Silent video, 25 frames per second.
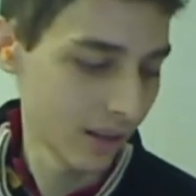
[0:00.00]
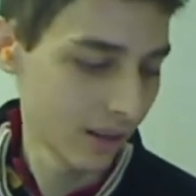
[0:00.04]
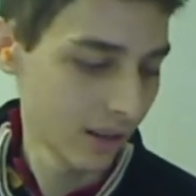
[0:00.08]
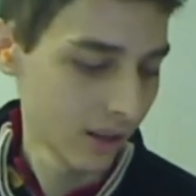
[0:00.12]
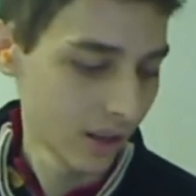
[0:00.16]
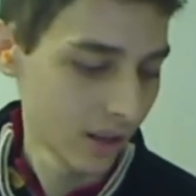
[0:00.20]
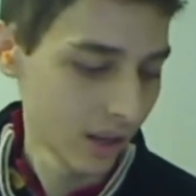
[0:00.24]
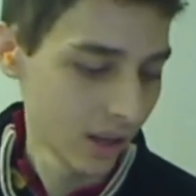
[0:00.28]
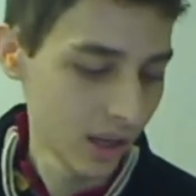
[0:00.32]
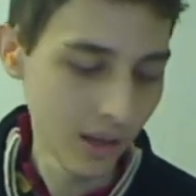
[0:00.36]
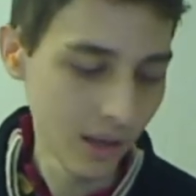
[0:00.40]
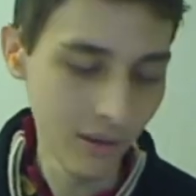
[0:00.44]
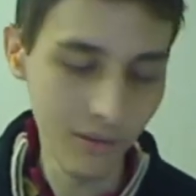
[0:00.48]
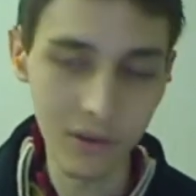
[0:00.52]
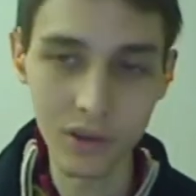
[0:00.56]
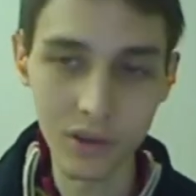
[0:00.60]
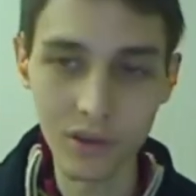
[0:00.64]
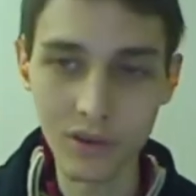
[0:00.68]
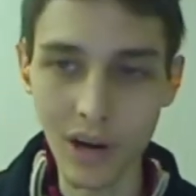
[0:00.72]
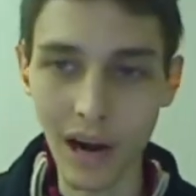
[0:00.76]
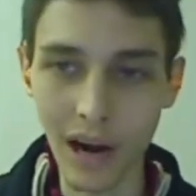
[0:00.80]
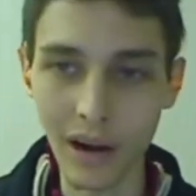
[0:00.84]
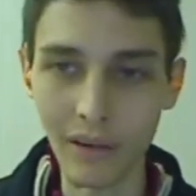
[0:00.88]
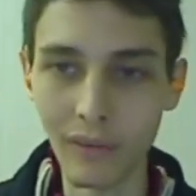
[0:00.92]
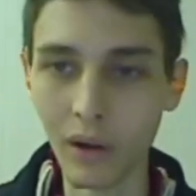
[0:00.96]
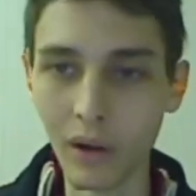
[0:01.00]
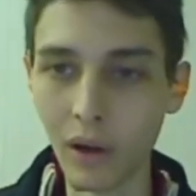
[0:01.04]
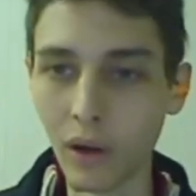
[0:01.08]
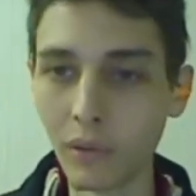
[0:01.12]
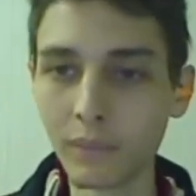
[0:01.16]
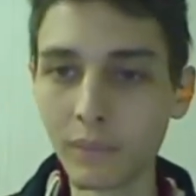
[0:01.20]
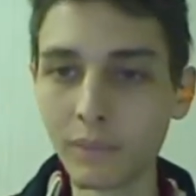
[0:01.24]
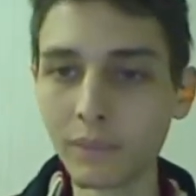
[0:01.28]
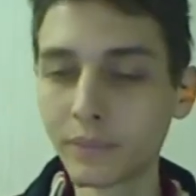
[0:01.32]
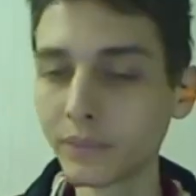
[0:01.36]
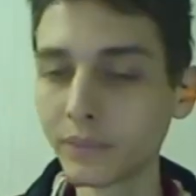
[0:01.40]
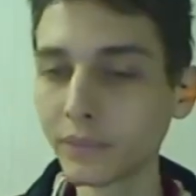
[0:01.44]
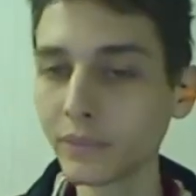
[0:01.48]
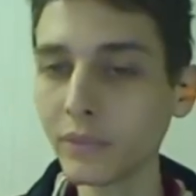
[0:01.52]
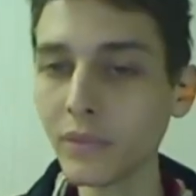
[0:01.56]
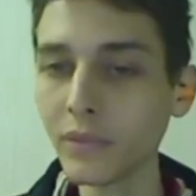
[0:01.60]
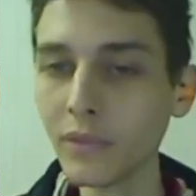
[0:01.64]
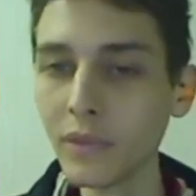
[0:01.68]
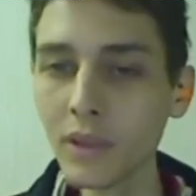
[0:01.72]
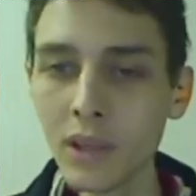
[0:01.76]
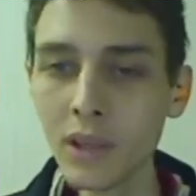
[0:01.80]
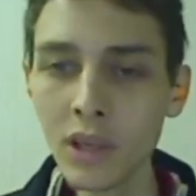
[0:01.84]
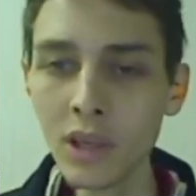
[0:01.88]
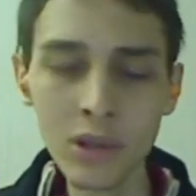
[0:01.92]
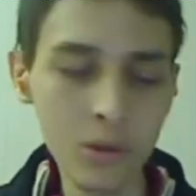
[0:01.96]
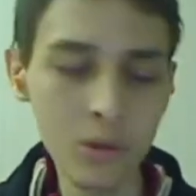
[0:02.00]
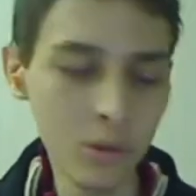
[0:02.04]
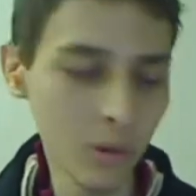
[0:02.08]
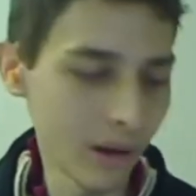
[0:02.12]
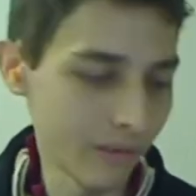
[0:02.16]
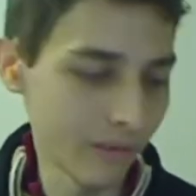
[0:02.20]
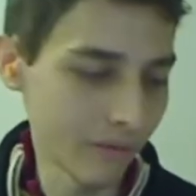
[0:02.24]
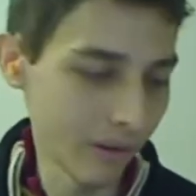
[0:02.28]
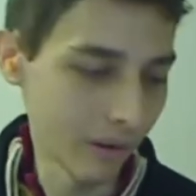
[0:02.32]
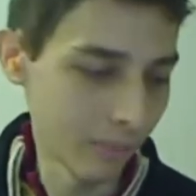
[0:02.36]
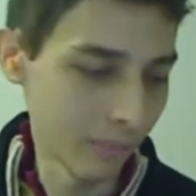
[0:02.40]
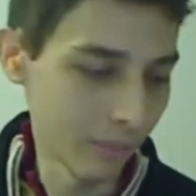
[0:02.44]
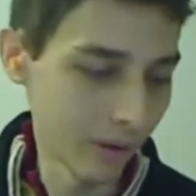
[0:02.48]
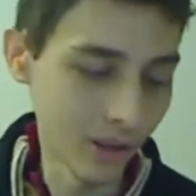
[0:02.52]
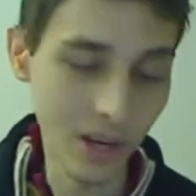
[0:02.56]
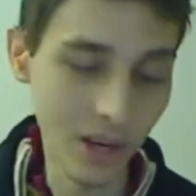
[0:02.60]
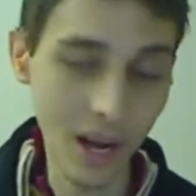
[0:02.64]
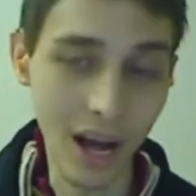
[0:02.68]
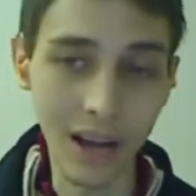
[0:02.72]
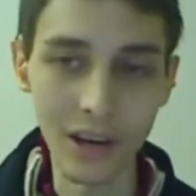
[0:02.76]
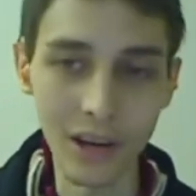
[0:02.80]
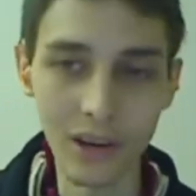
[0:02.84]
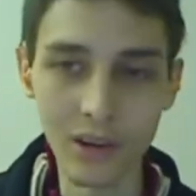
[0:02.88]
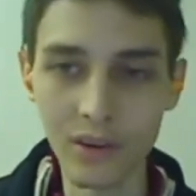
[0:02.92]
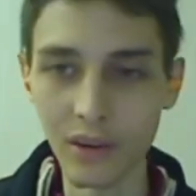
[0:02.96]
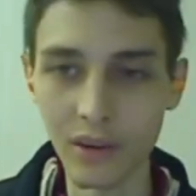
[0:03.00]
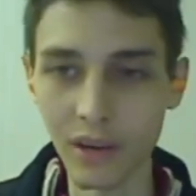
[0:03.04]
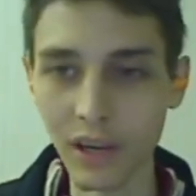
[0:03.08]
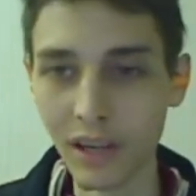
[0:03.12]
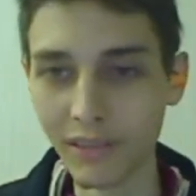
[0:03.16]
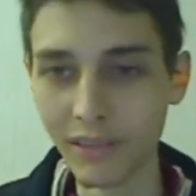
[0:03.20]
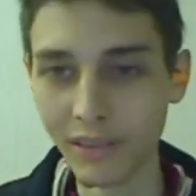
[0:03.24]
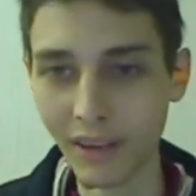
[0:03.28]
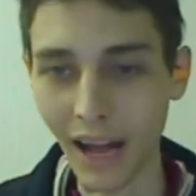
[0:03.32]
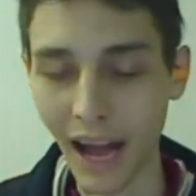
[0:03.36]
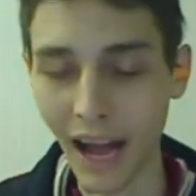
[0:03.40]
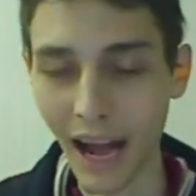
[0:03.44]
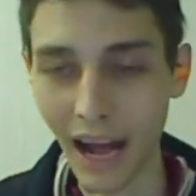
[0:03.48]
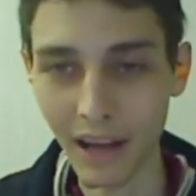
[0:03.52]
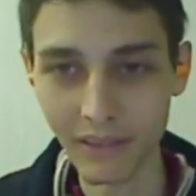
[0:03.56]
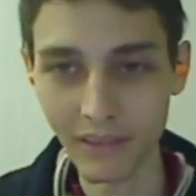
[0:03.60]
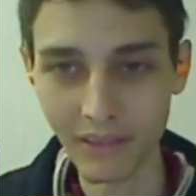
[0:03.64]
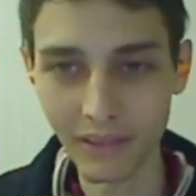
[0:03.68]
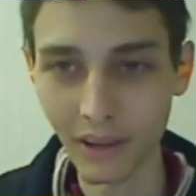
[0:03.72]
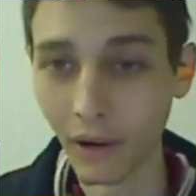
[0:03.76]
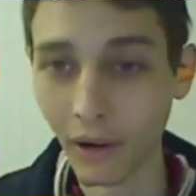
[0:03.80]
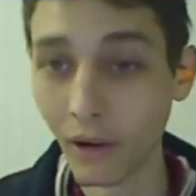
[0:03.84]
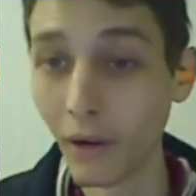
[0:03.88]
You have to travel to and from the Dollar Tree is a hassle.